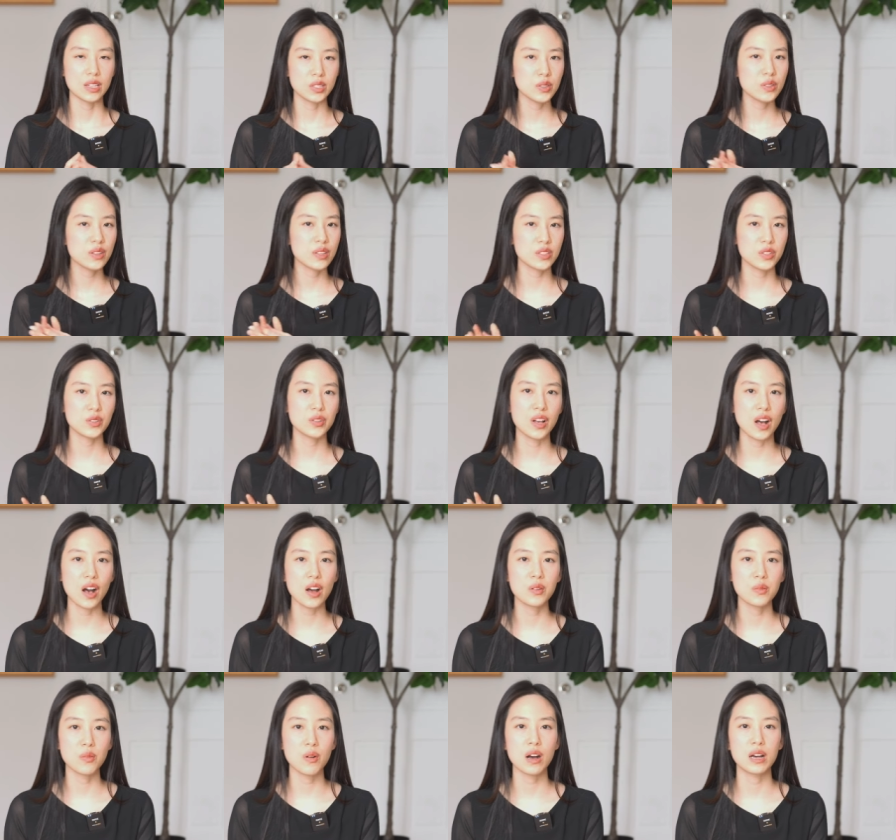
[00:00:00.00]
as soon as you
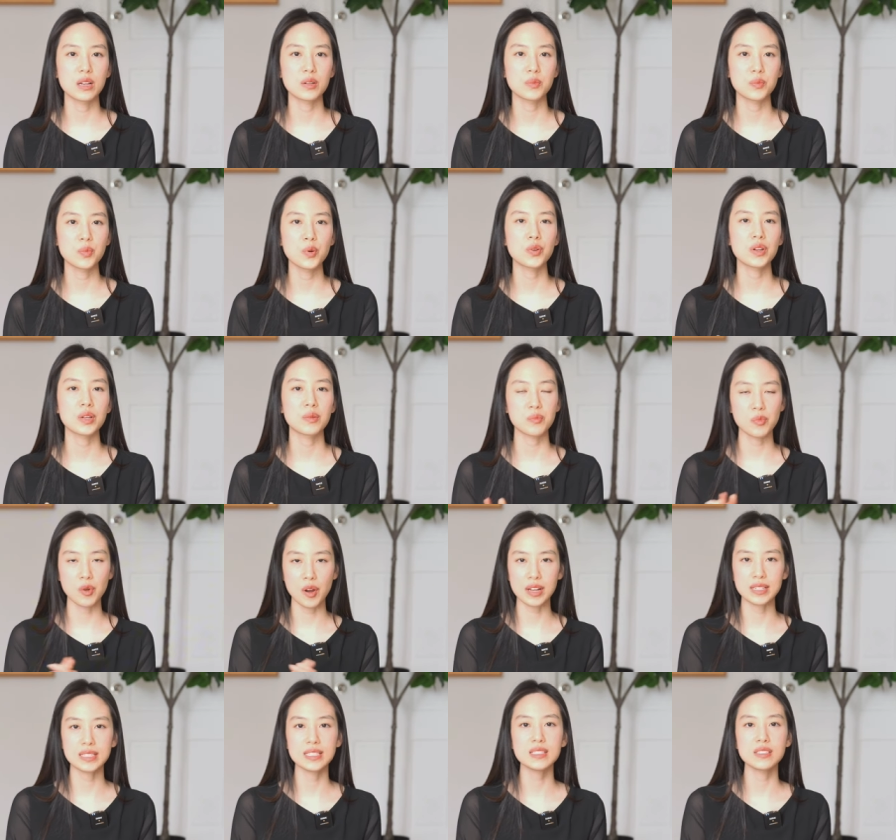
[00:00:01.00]
got one, put in
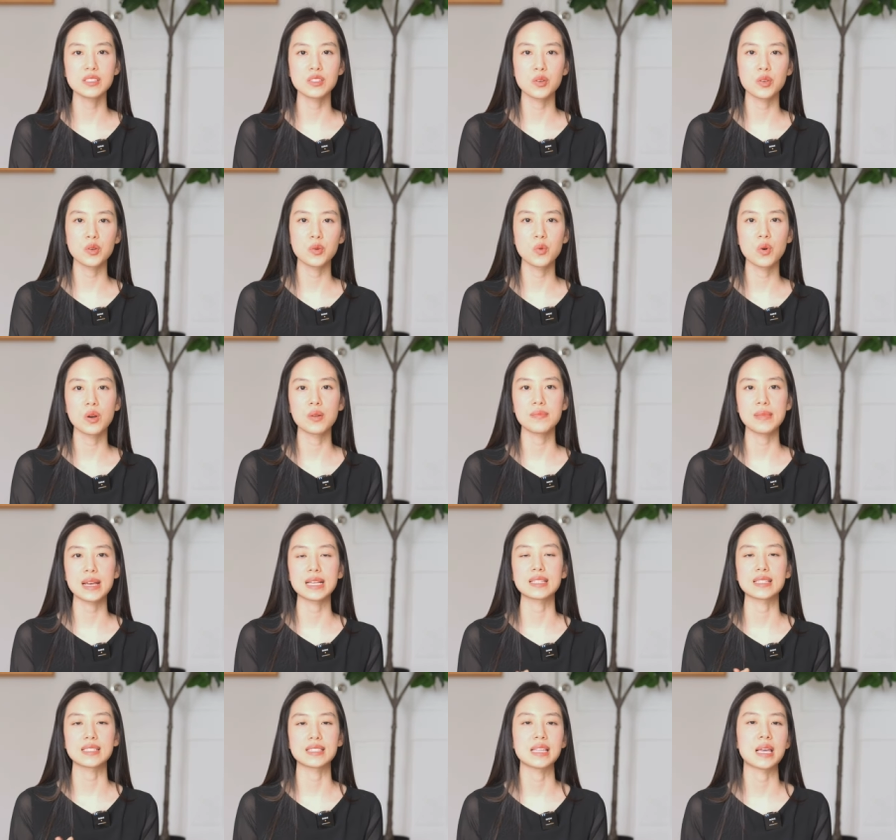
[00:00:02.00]
practice so you won't
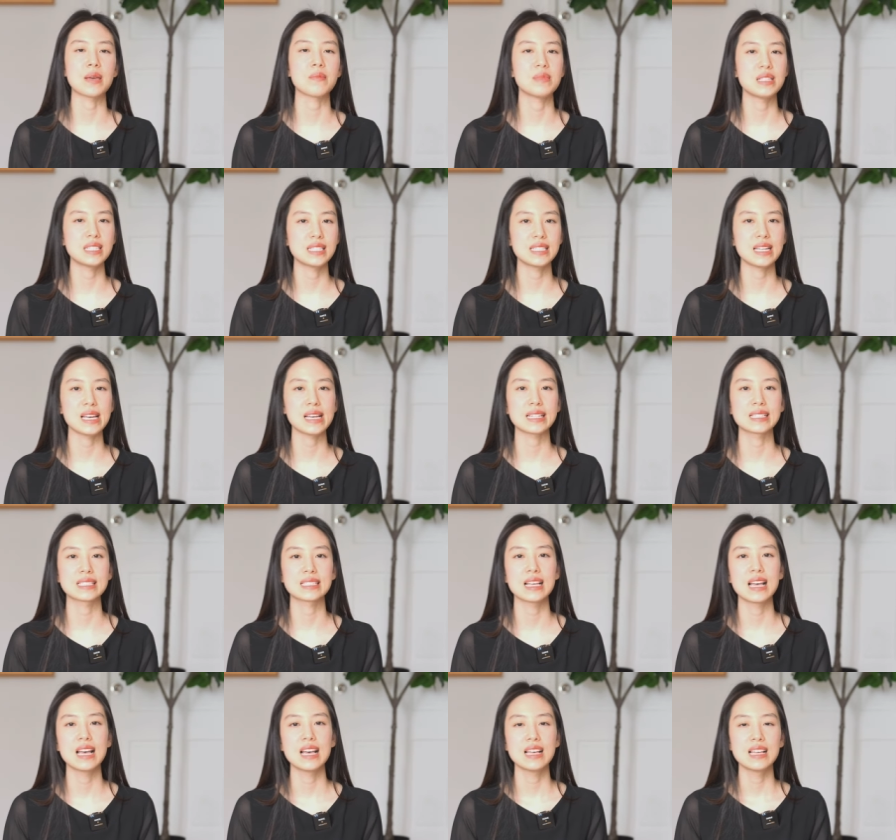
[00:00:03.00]
make the same
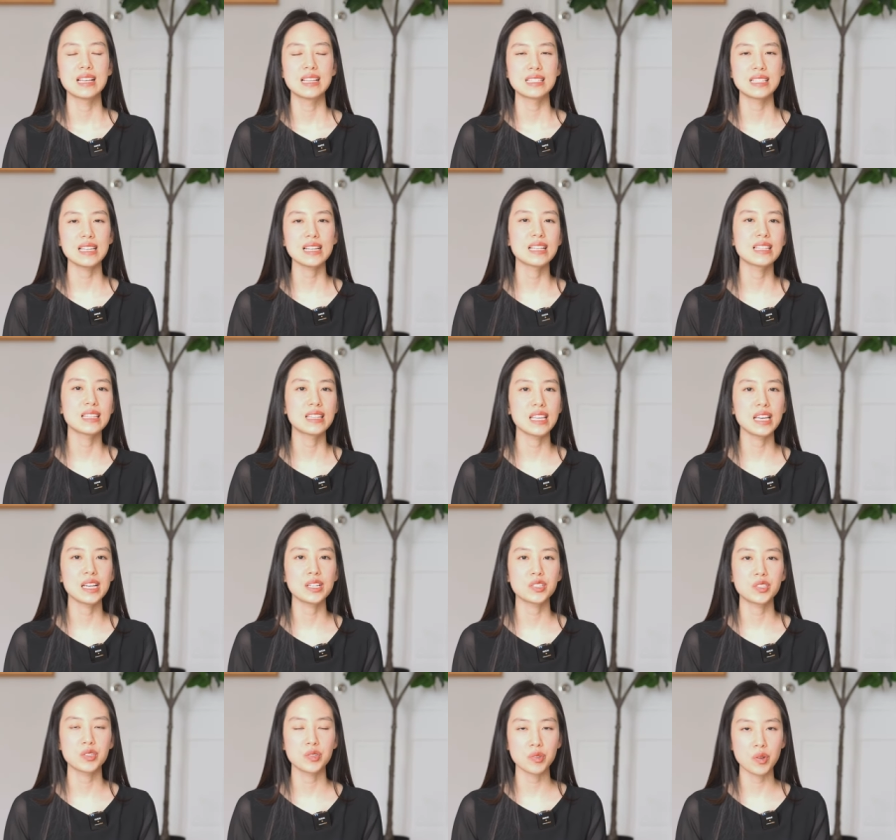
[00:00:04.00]
mistakes. Second
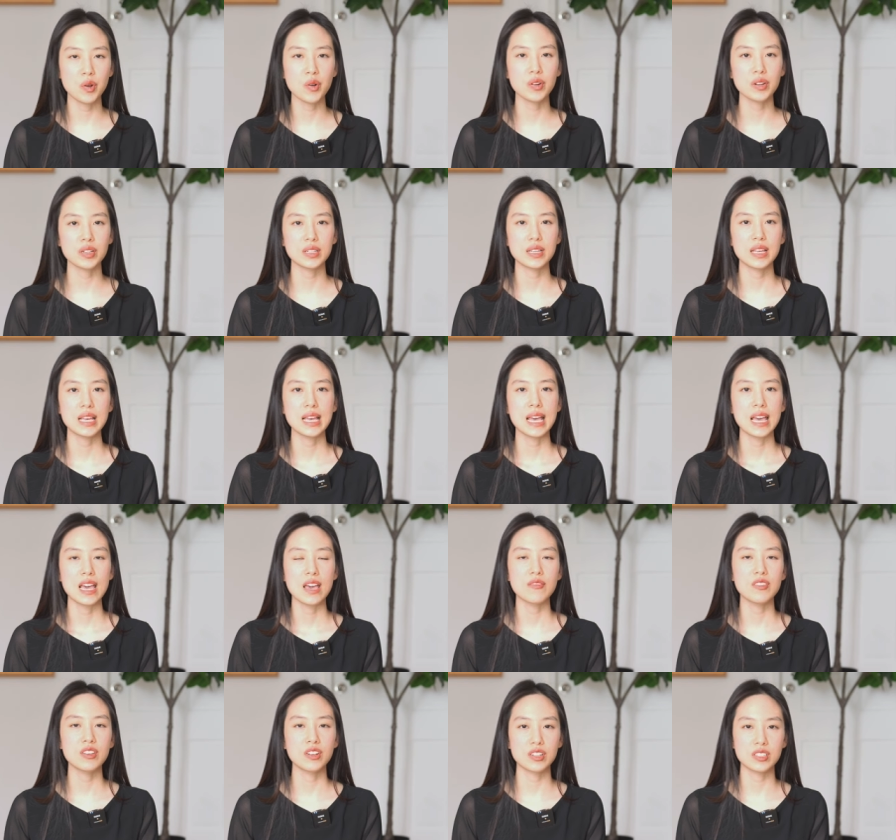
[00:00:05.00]
thing to note
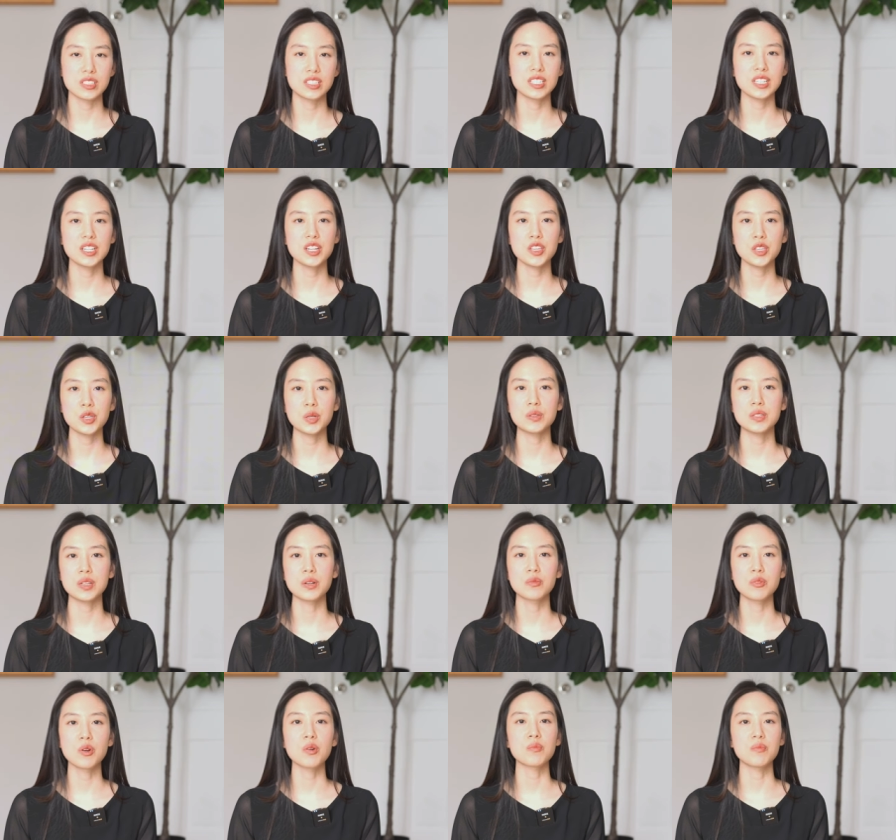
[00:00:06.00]
if you consider
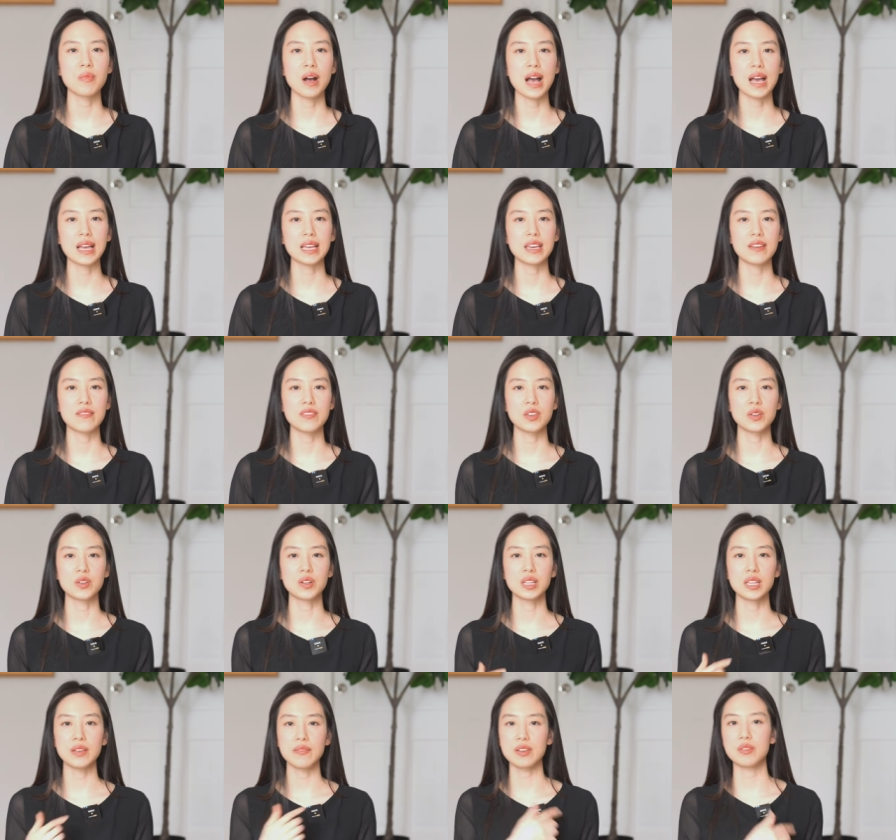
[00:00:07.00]
using Rode mic, if you
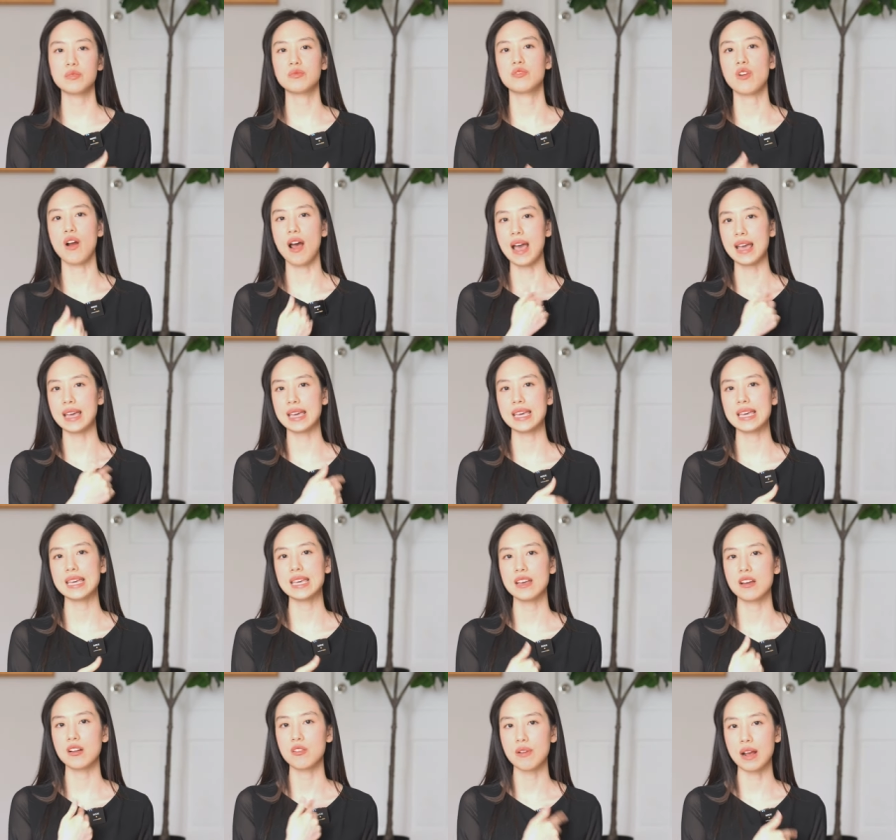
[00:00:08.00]
clip it right
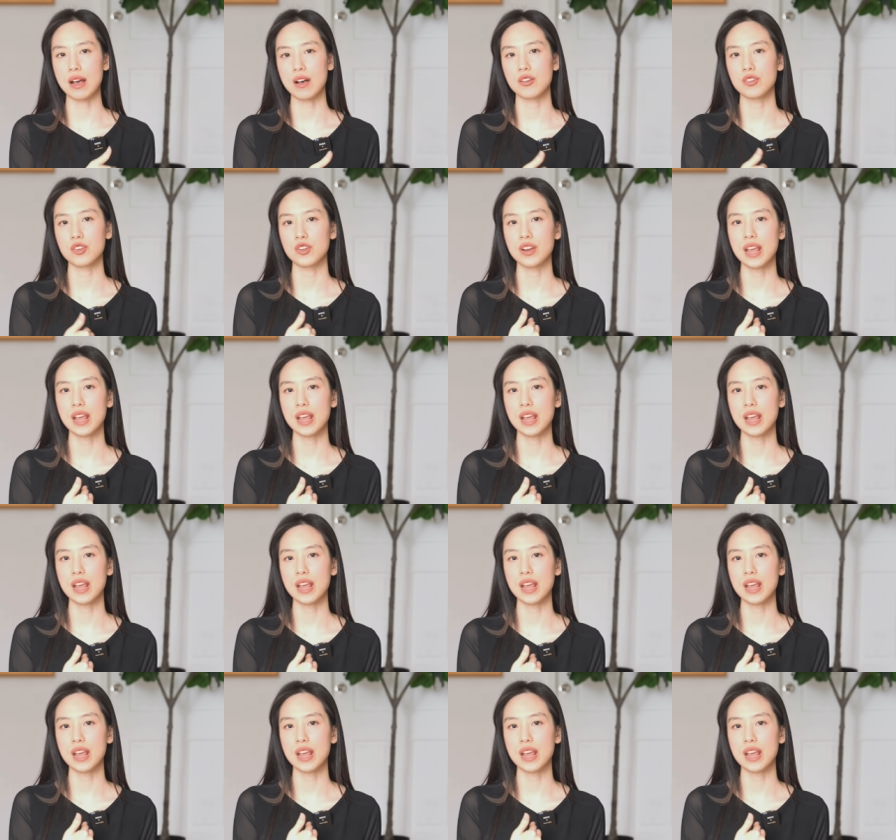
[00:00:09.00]
here around your